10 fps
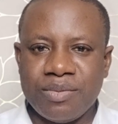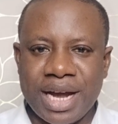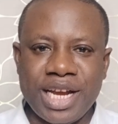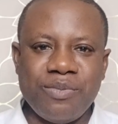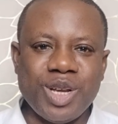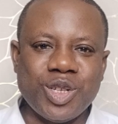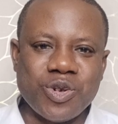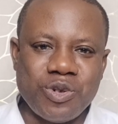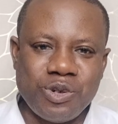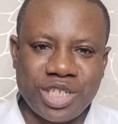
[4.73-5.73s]
my name is
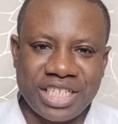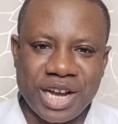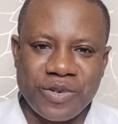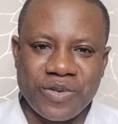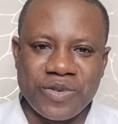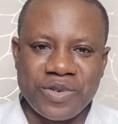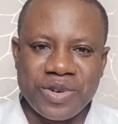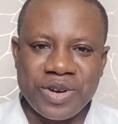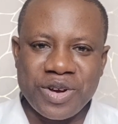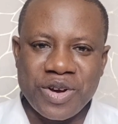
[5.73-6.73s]
Olusegun
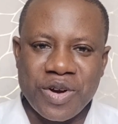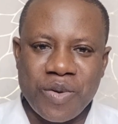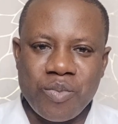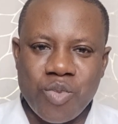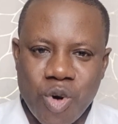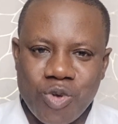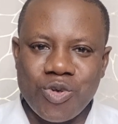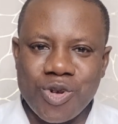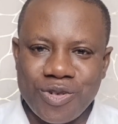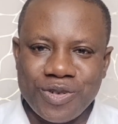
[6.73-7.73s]

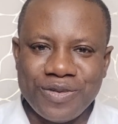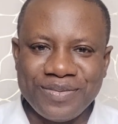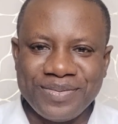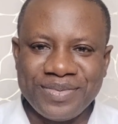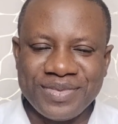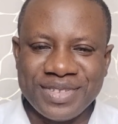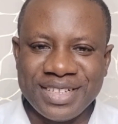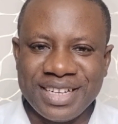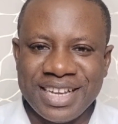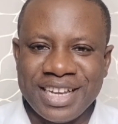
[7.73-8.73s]
Mokuolu.
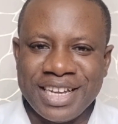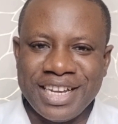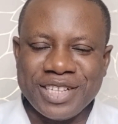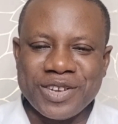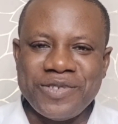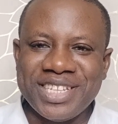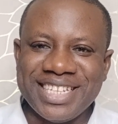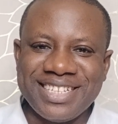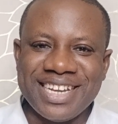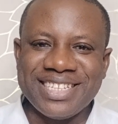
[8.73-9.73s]
It's always
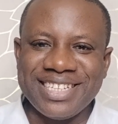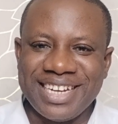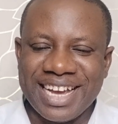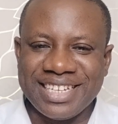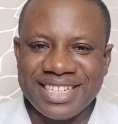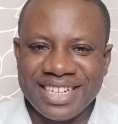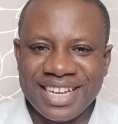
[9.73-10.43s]
interesting that